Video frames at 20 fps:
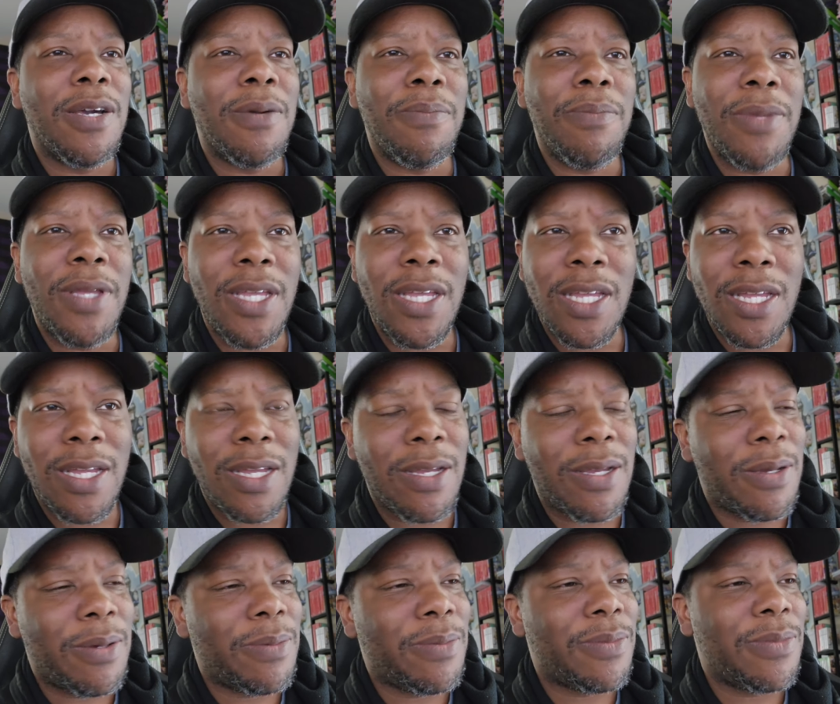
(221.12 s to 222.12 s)

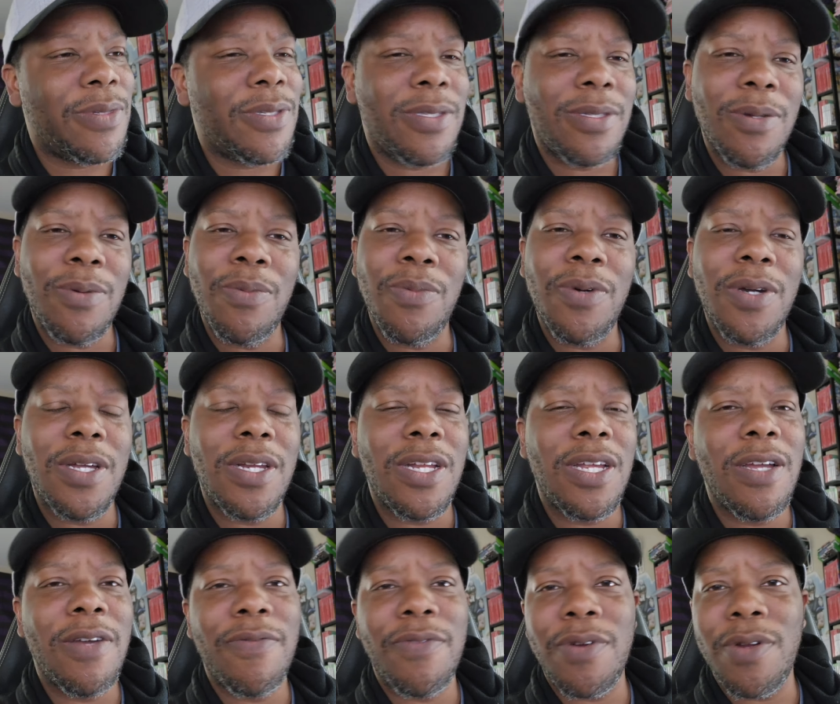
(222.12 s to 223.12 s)
Mims,
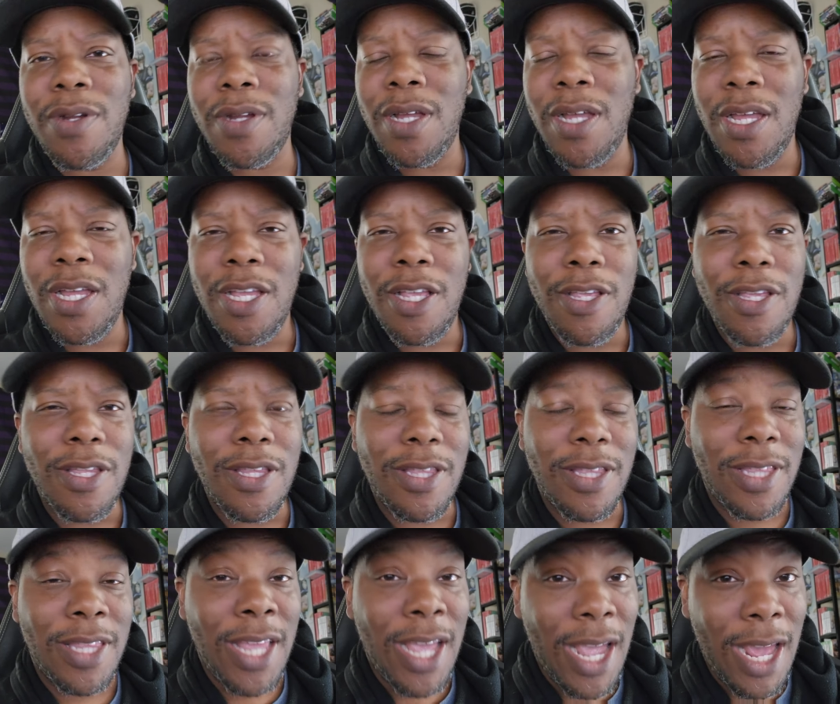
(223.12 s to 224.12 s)
whatever,
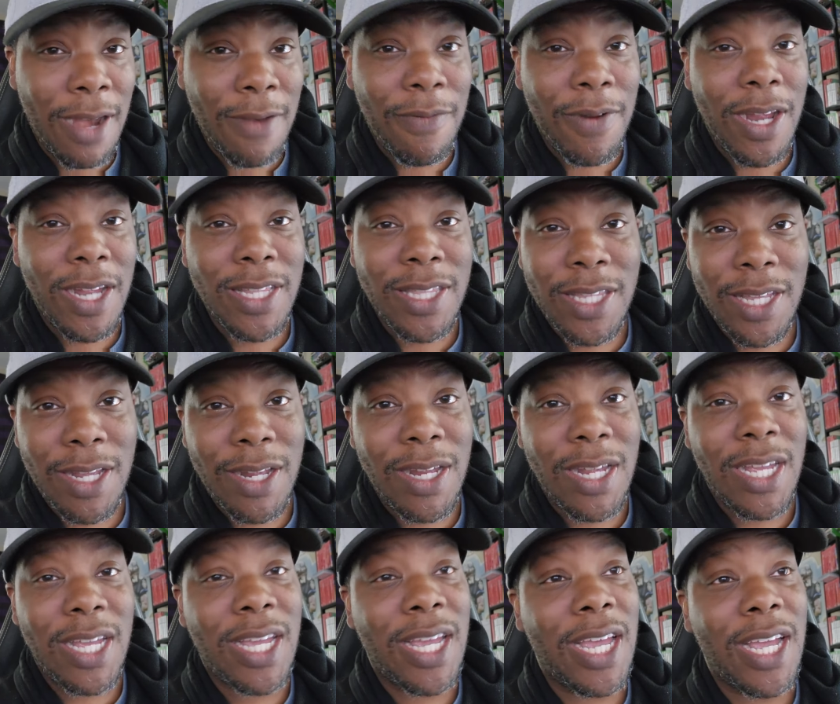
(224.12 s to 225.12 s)
that right there,
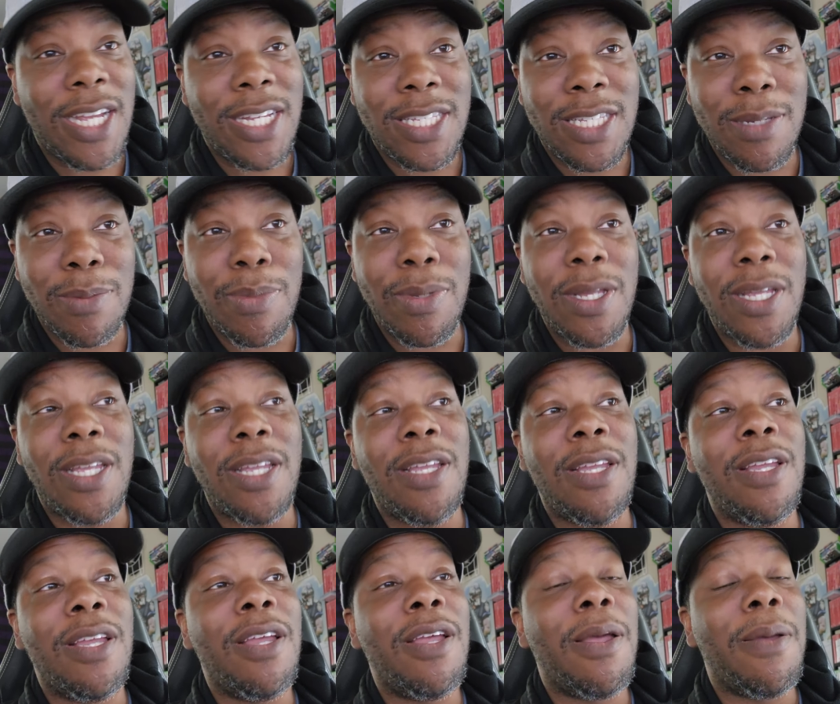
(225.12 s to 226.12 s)
it has to
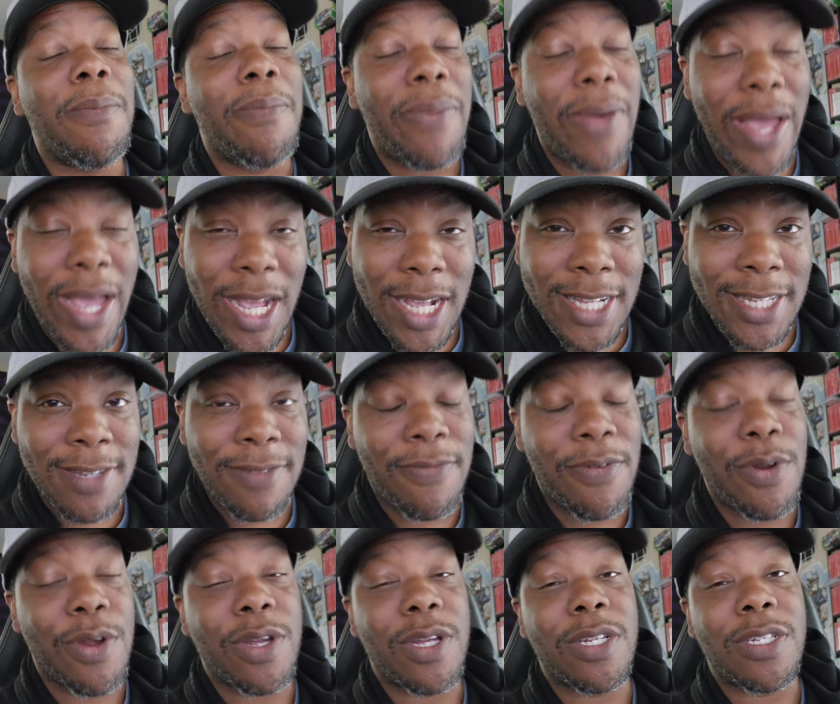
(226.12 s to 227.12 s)
be pass
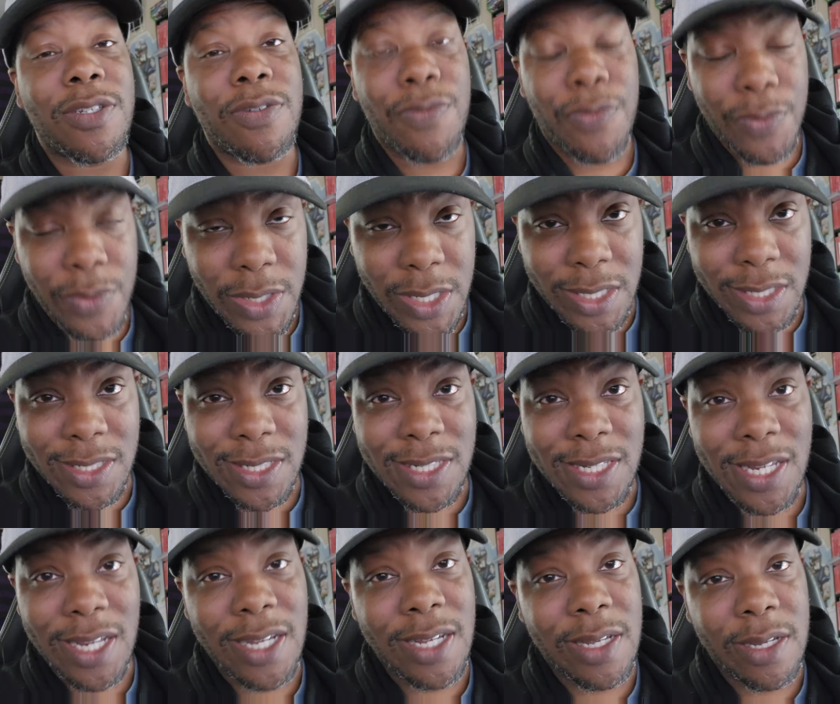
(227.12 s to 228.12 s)
first, run
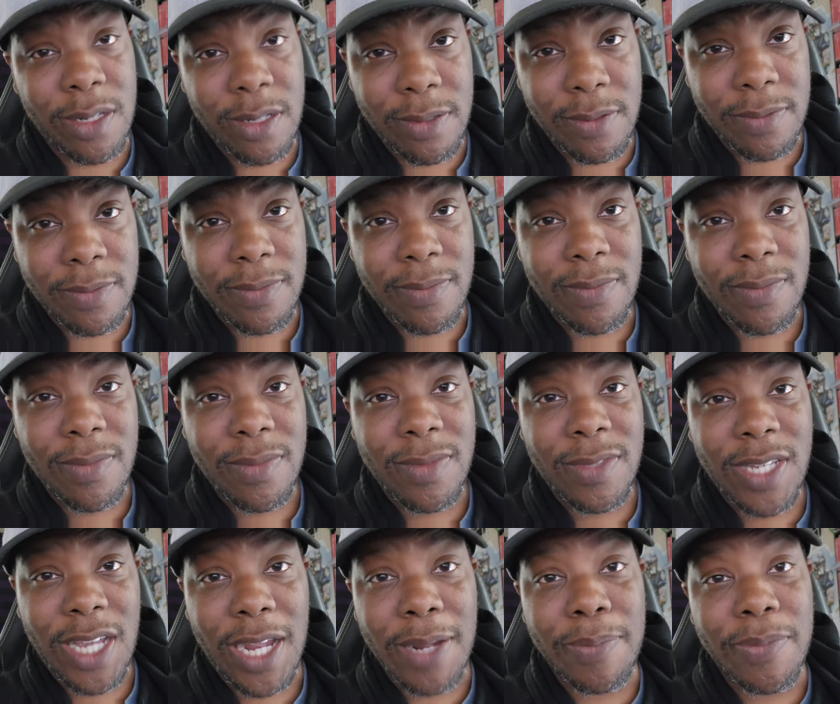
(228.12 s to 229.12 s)
second
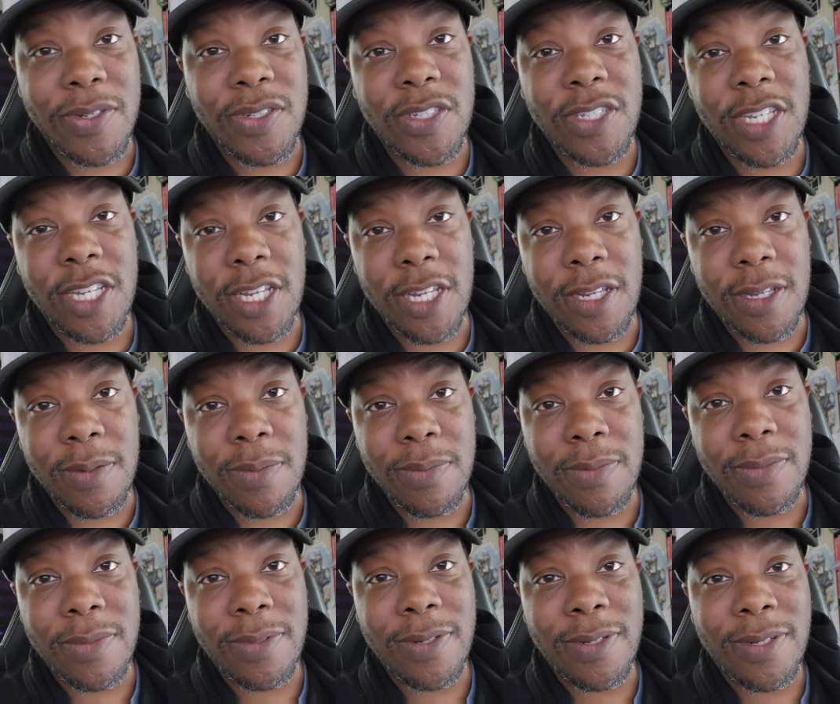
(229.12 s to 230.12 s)
type of scheme.
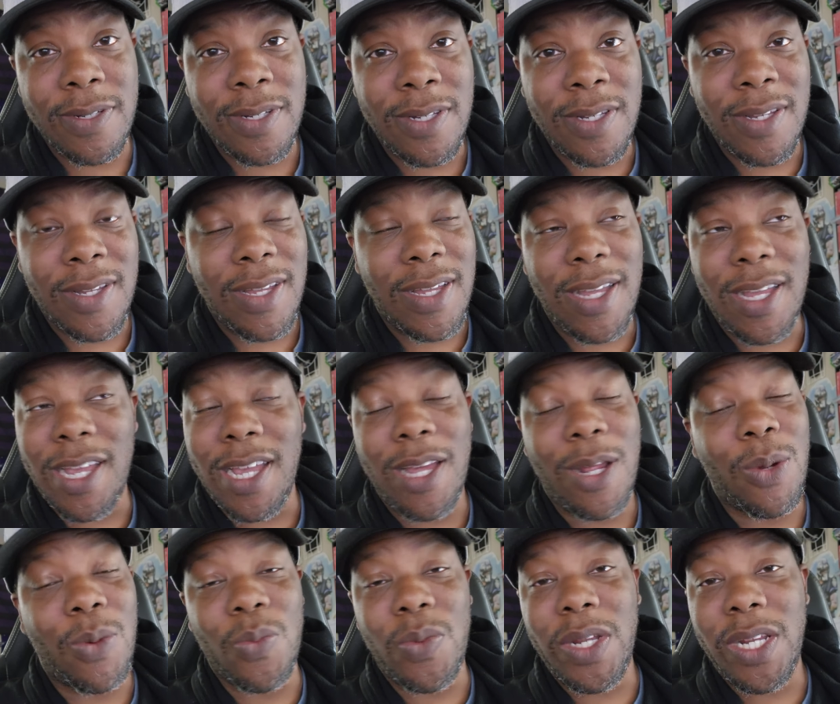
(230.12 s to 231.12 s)

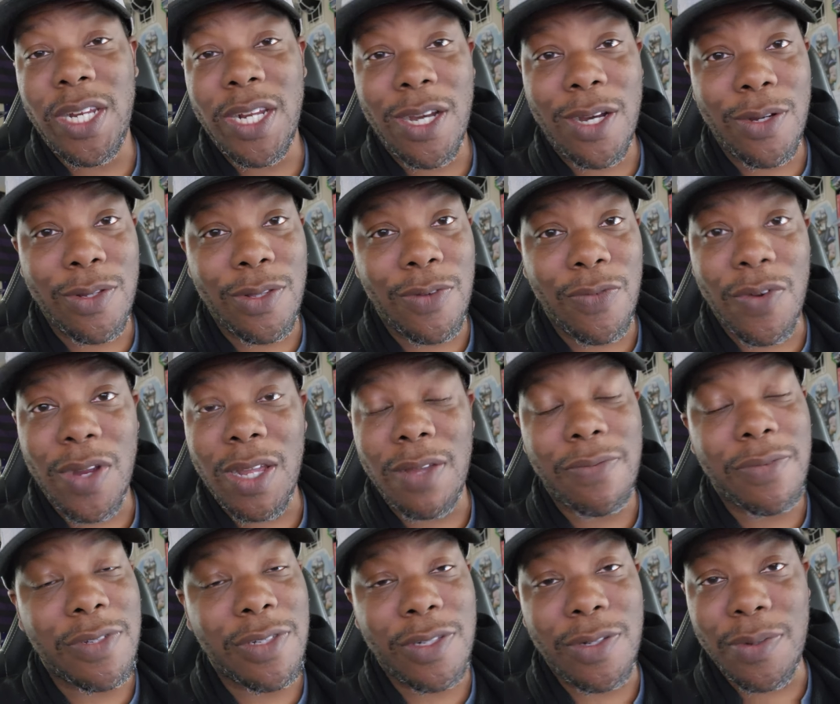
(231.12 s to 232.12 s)
And we know the
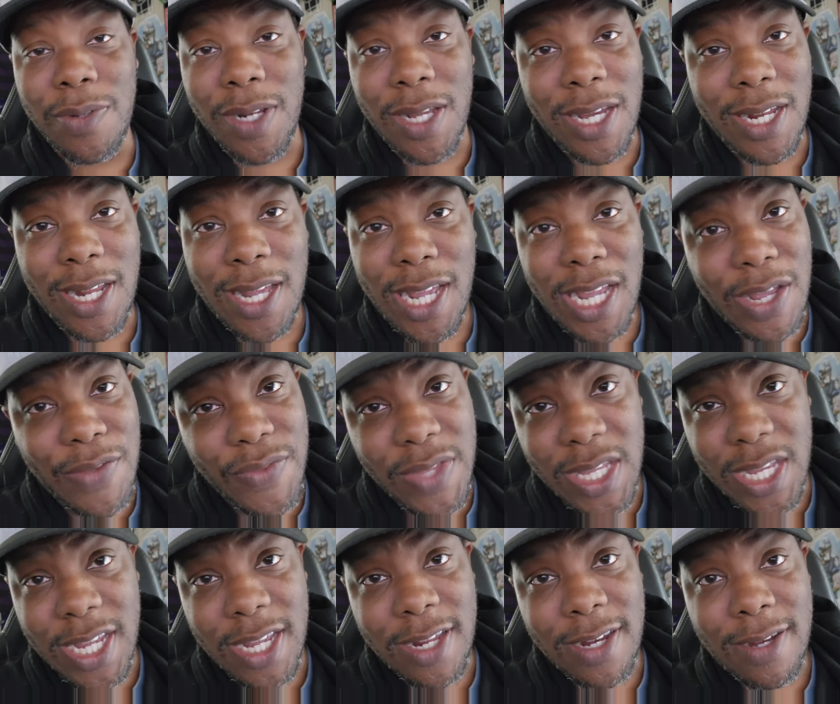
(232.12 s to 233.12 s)
Ravens do not have
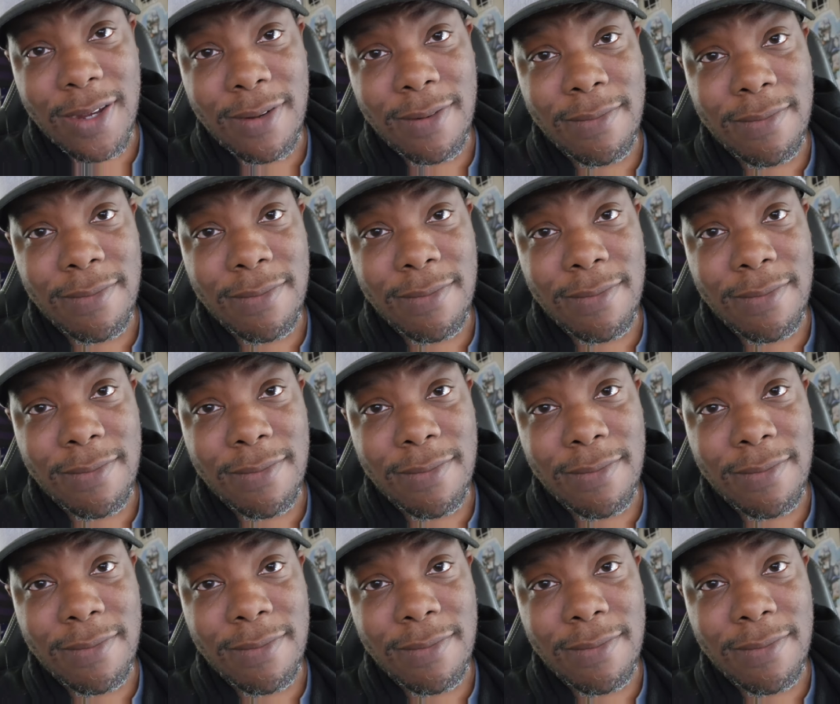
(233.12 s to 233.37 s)
that.